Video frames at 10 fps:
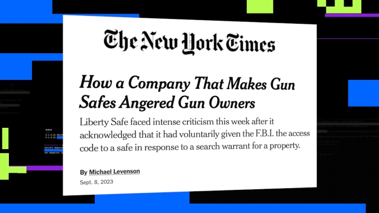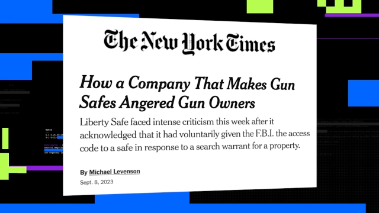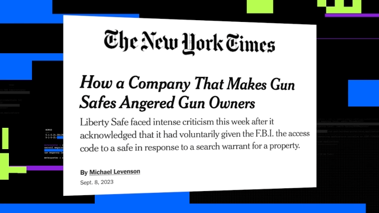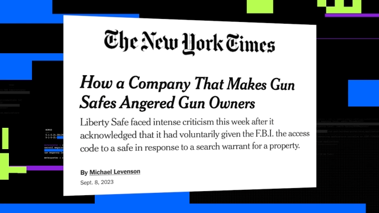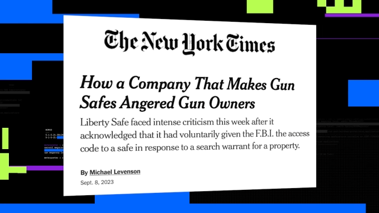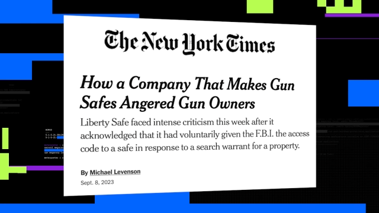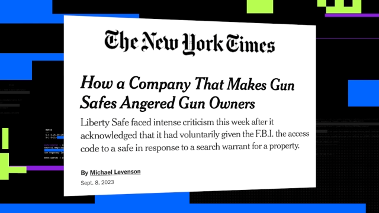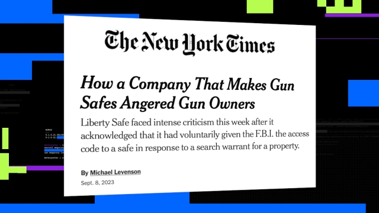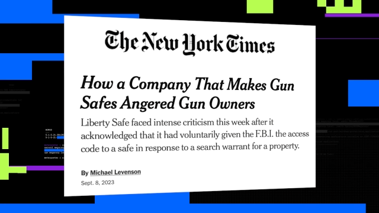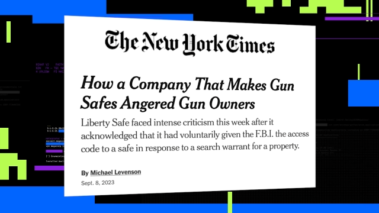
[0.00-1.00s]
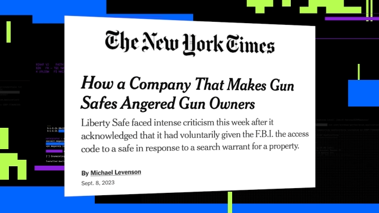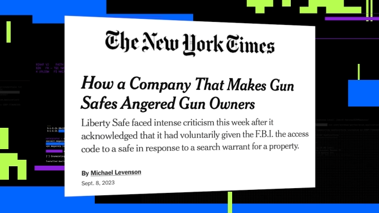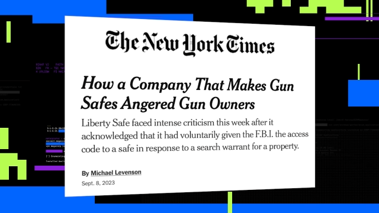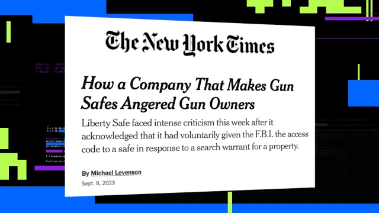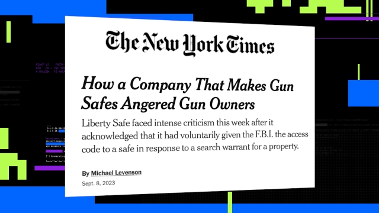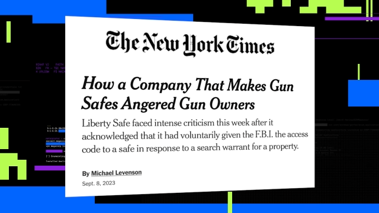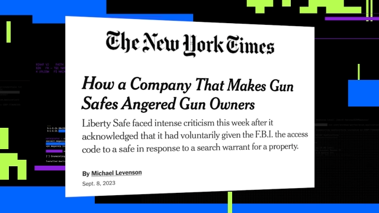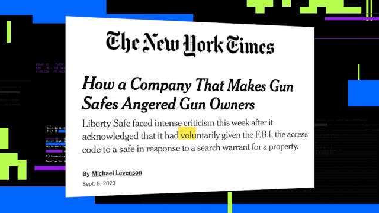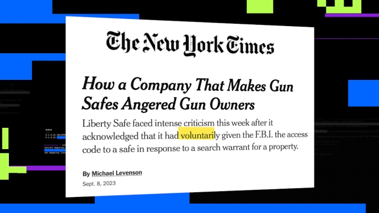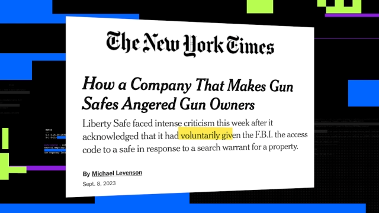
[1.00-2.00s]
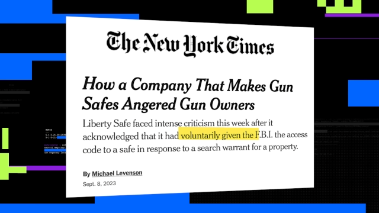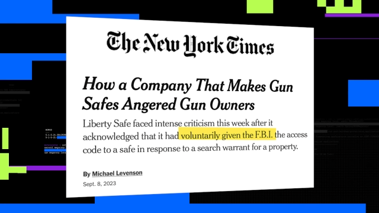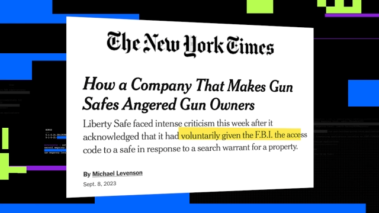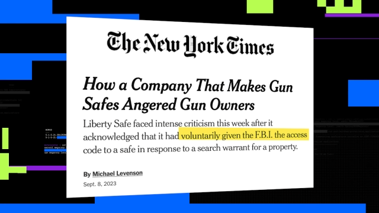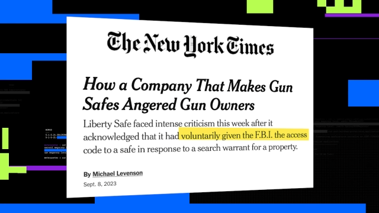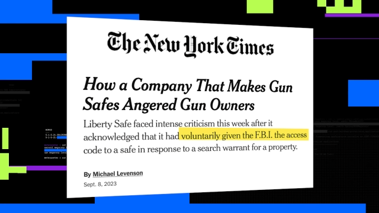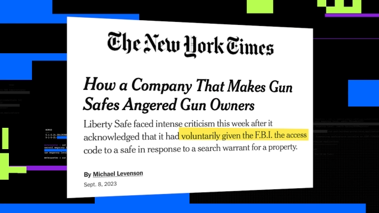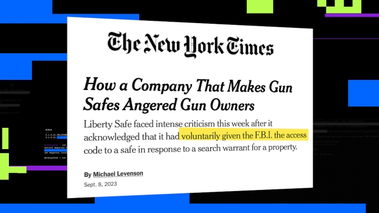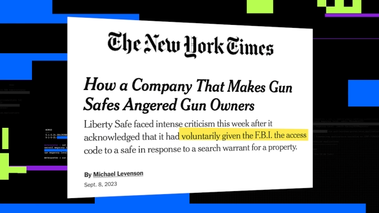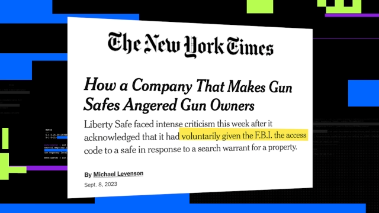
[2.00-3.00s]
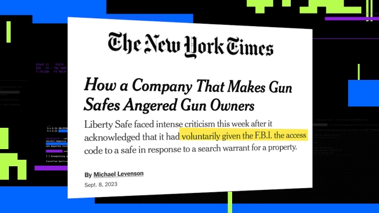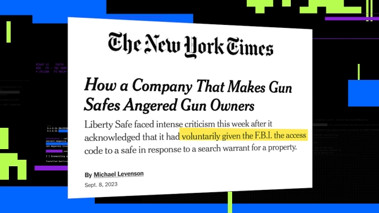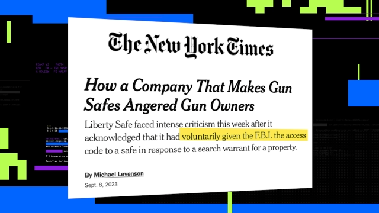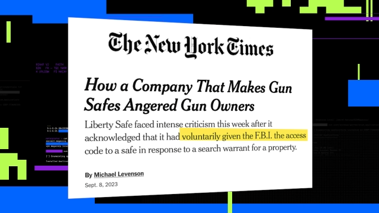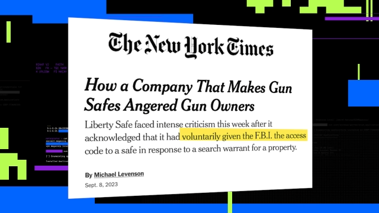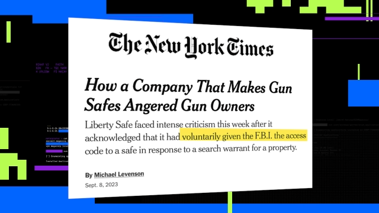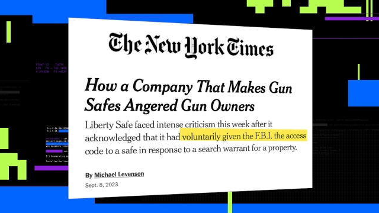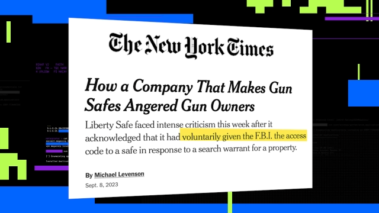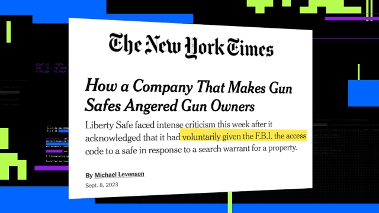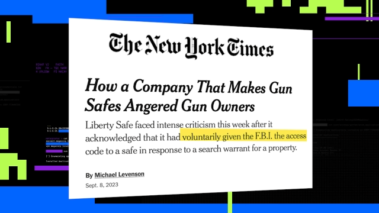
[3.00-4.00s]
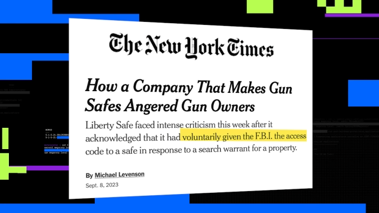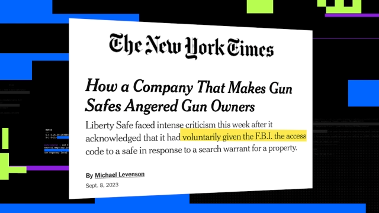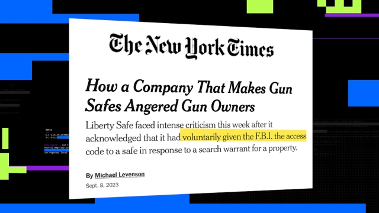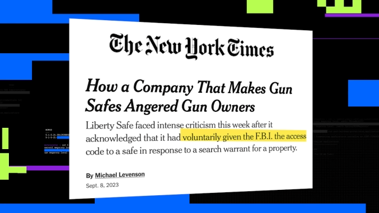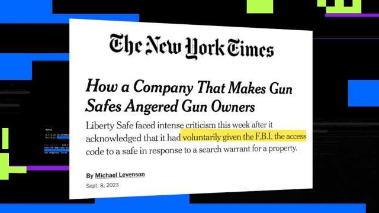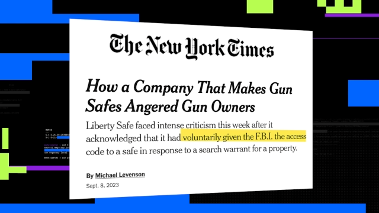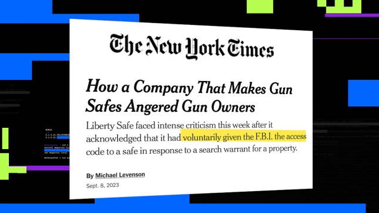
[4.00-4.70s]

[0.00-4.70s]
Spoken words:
(no speaker visible)